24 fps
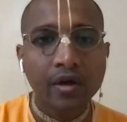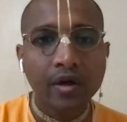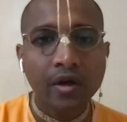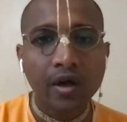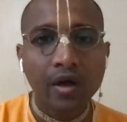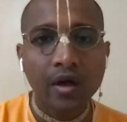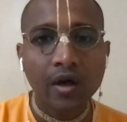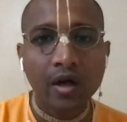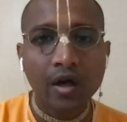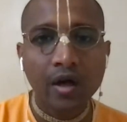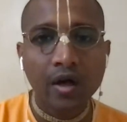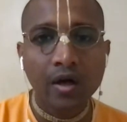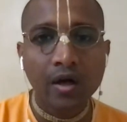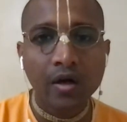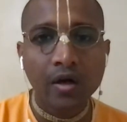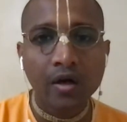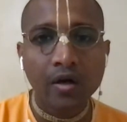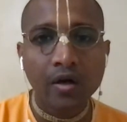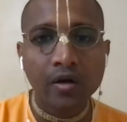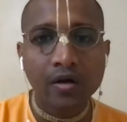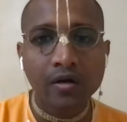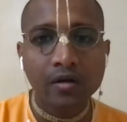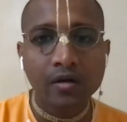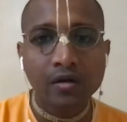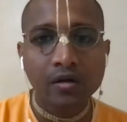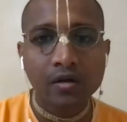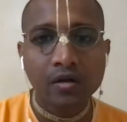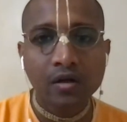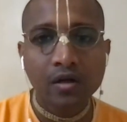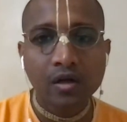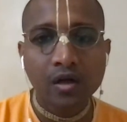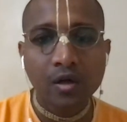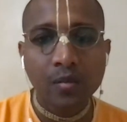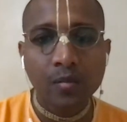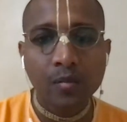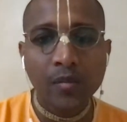uh,
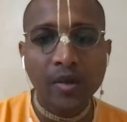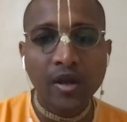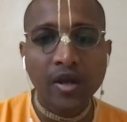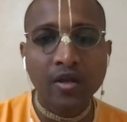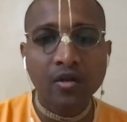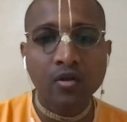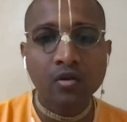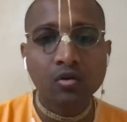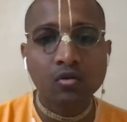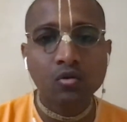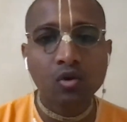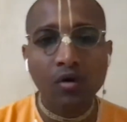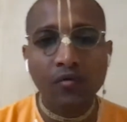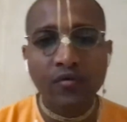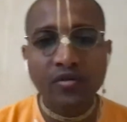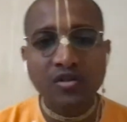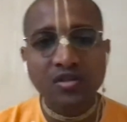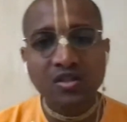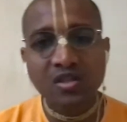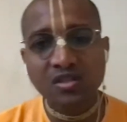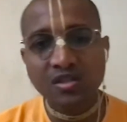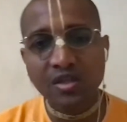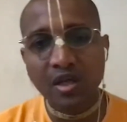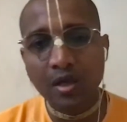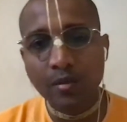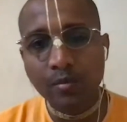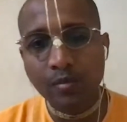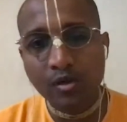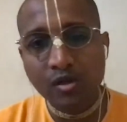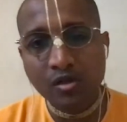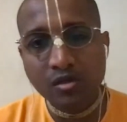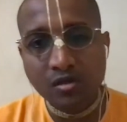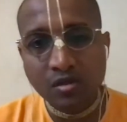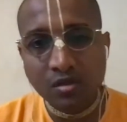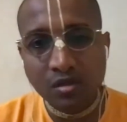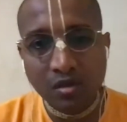meet two of his
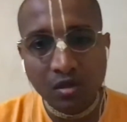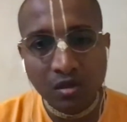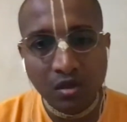disciples